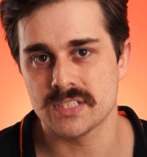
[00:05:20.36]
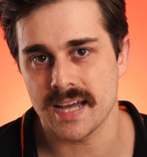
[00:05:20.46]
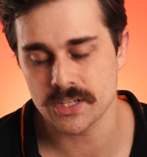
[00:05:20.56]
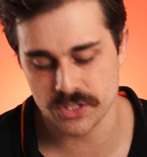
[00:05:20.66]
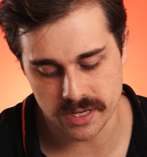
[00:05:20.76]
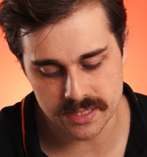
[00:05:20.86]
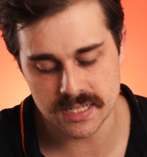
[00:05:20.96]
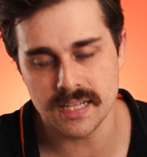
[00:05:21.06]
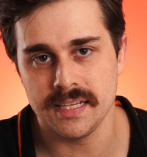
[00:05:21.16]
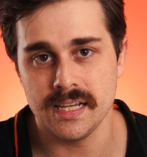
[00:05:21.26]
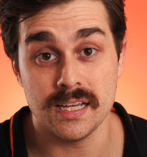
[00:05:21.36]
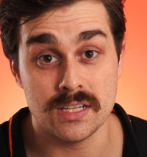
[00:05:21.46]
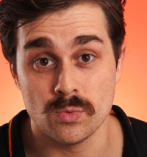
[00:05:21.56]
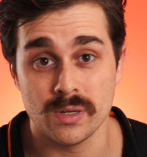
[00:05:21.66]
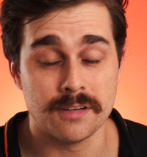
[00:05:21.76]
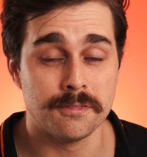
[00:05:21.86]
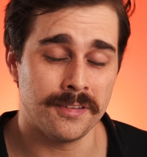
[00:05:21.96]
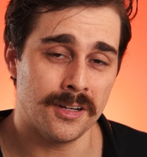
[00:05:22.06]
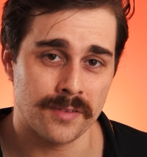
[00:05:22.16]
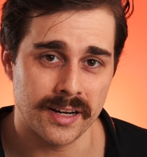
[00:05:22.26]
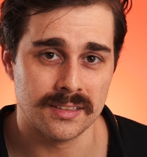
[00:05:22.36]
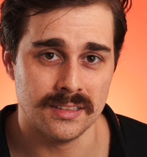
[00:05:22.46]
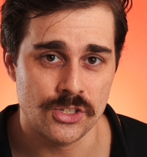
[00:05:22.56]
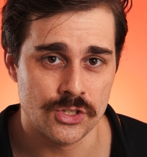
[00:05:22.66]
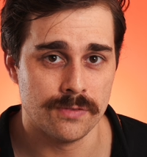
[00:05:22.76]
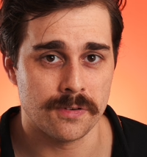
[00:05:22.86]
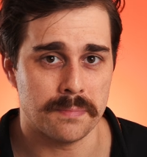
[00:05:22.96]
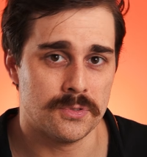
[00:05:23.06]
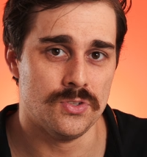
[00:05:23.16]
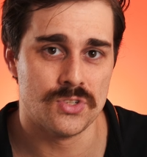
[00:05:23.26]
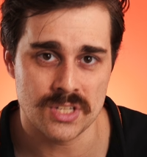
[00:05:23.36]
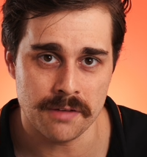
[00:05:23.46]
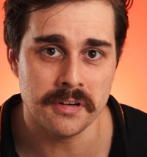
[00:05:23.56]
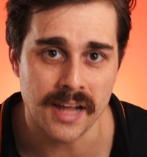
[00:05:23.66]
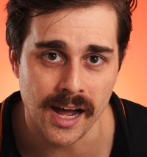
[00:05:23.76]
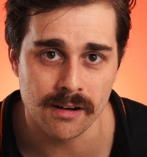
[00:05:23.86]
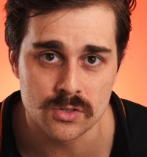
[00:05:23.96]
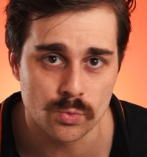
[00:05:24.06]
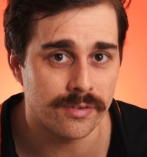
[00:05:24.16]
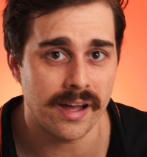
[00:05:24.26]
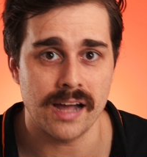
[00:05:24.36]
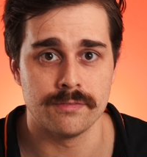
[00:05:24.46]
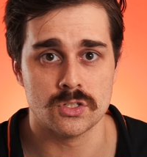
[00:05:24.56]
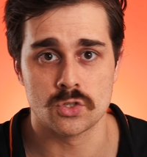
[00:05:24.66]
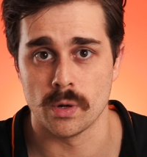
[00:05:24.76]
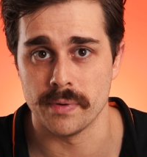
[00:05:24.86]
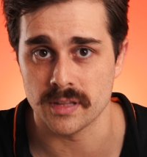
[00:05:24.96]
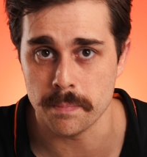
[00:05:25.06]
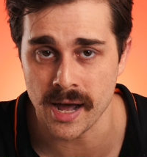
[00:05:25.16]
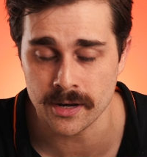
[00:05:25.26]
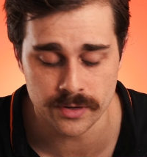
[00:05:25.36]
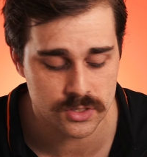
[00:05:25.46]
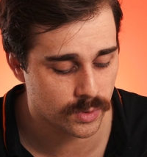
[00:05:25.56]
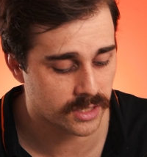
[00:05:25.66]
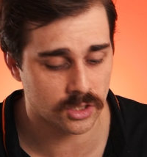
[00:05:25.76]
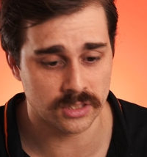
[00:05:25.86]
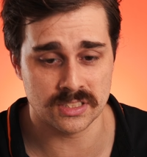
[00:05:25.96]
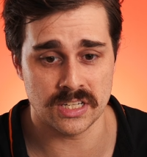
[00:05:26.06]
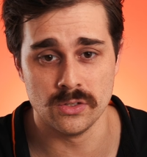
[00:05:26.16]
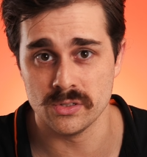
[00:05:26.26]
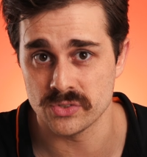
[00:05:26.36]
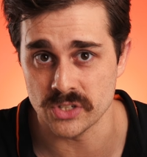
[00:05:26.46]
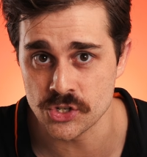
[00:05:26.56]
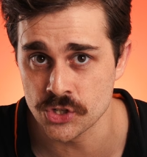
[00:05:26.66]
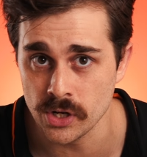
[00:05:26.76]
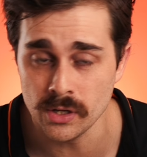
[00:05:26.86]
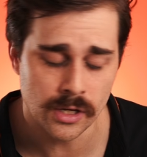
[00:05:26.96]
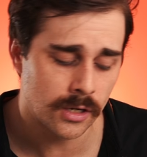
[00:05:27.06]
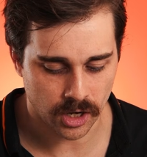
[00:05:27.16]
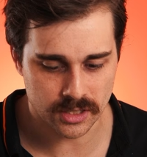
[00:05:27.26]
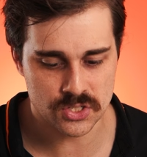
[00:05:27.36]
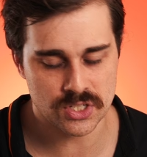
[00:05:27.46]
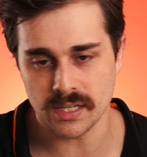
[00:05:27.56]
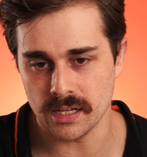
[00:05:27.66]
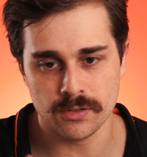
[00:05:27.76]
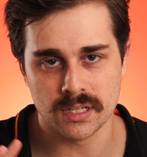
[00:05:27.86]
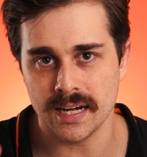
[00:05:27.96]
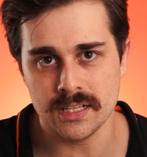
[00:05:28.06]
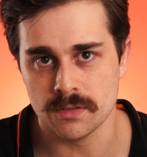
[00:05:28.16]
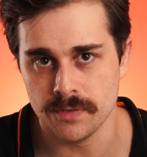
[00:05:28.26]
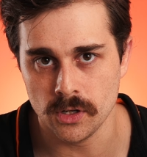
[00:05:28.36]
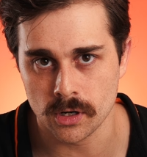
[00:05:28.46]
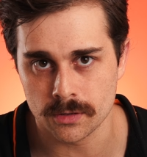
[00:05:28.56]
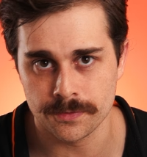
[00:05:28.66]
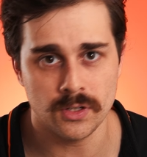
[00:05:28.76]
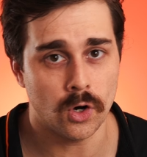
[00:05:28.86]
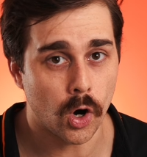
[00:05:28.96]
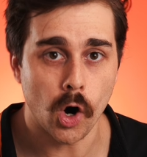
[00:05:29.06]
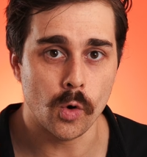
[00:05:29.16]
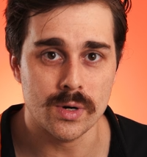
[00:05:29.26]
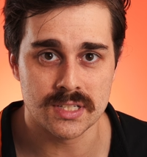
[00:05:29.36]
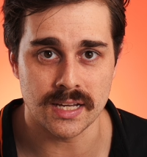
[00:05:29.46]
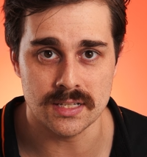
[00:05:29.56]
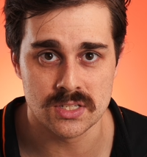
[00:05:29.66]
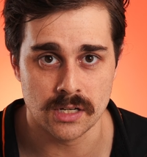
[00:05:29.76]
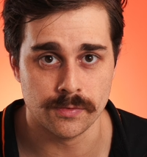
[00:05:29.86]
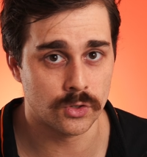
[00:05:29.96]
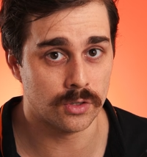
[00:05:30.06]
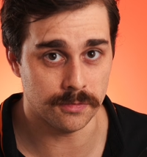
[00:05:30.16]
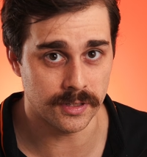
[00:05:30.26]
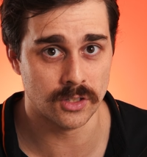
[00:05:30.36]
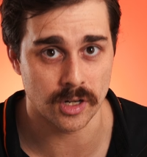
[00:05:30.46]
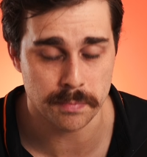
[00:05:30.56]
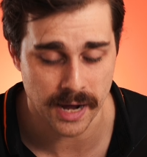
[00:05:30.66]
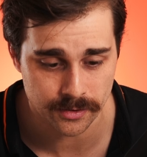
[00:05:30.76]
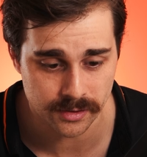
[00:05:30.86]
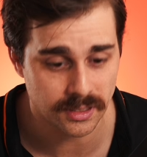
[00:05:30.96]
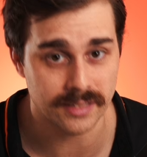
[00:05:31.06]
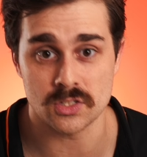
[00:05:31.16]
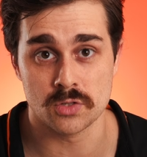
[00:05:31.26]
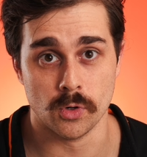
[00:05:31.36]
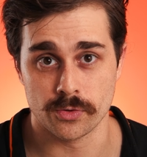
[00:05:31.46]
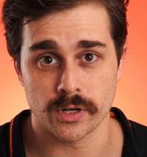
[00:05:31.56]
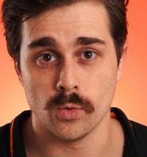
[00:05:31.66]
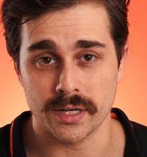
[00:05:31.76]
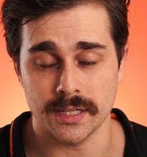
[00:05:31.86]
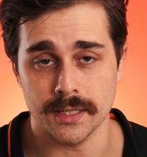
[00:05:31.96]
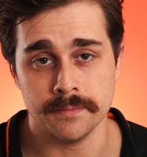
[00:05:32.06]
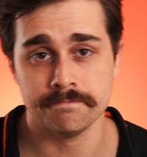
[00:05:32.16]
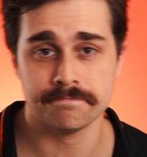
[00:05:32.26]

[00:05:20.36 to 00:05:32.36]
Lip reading: attached, the idea here is we could theoretically shoot for up to 7 hours without having to swap out the batteries. We can continuously shoot. Honestly, if you're getting into videography, always get yourself a good V-Lock battery like the Smallrig one here.